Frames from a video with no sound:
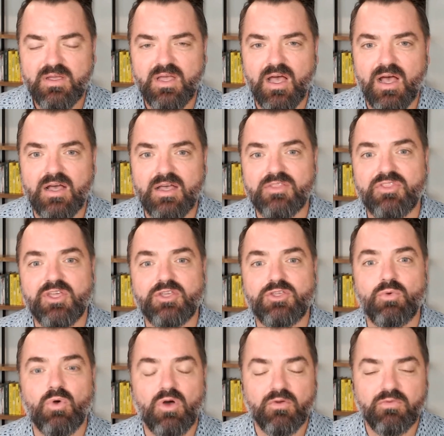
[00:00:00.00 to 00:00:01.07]
And thank
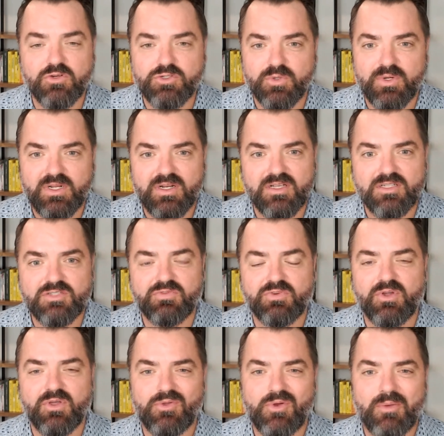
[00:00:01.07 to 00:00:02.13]
you all for joining us for
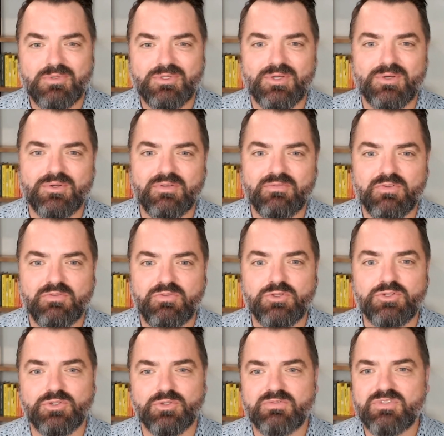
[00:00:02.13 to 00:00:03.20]
another episode of the
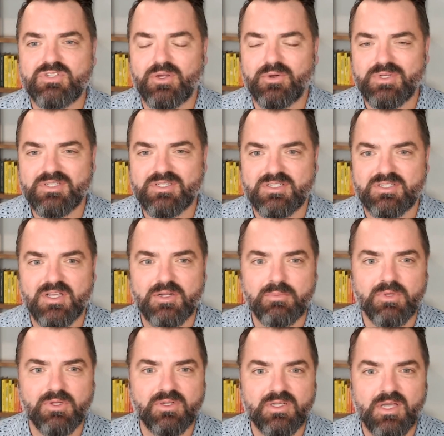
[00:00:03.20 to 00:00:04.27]
Future of CRE
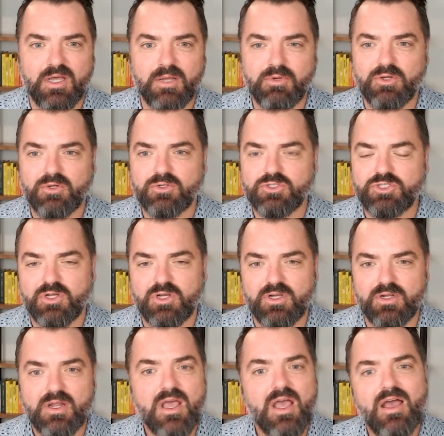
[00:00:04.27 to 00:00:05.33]
Sustainability. I'm your host,
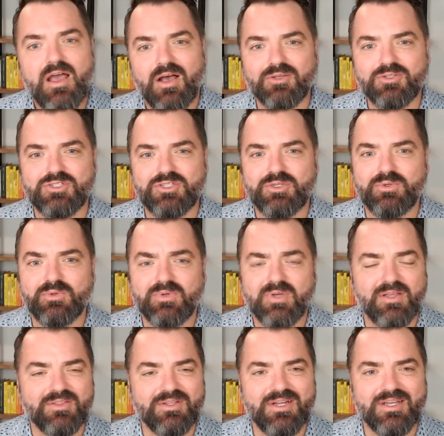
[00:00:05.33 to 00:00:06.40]
Sean. I'll see you
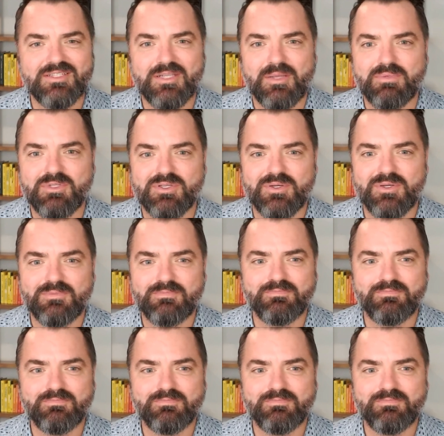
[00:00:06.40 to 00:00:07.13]
on the next episode.